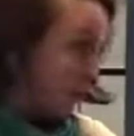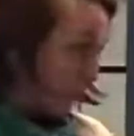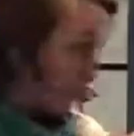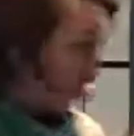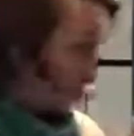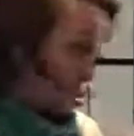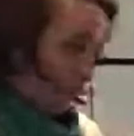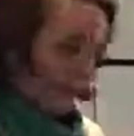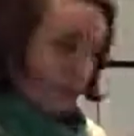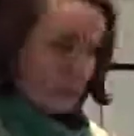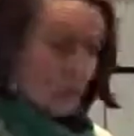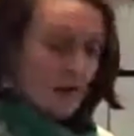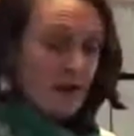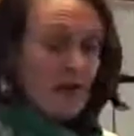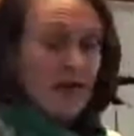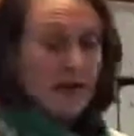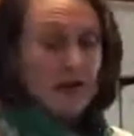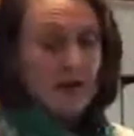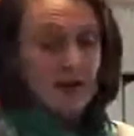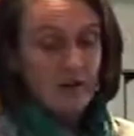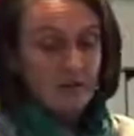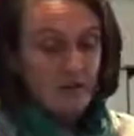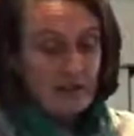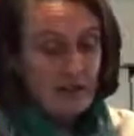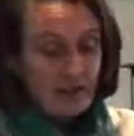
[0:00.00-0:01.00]
We've been
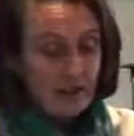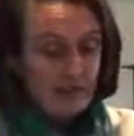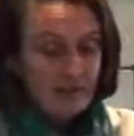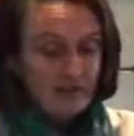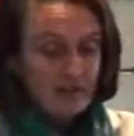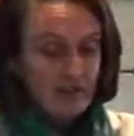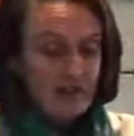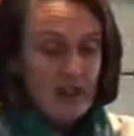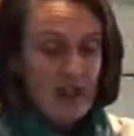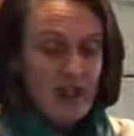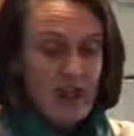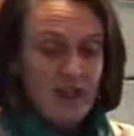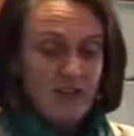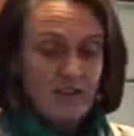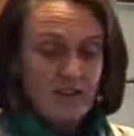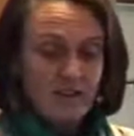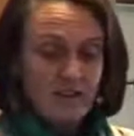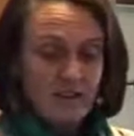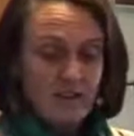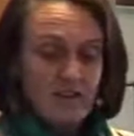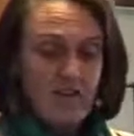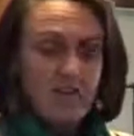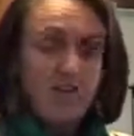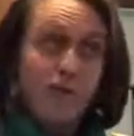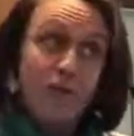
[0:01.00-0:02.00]
working on that,
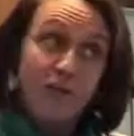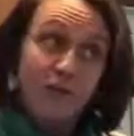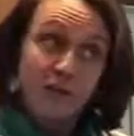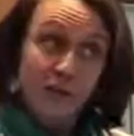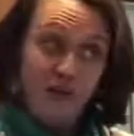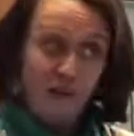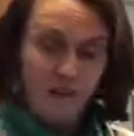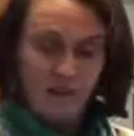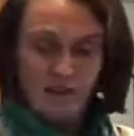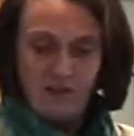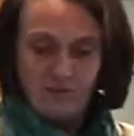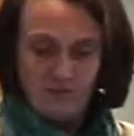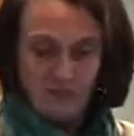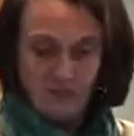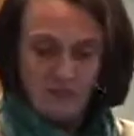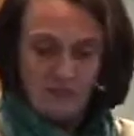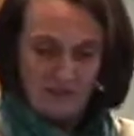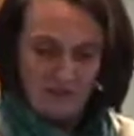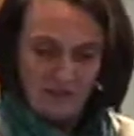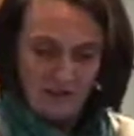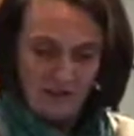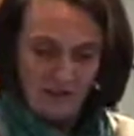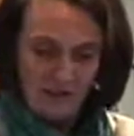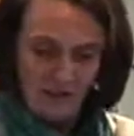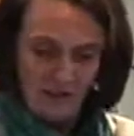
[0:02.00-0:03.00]
and improved heritage
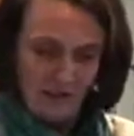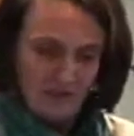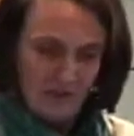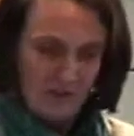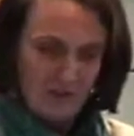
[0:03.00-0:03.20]
metadata.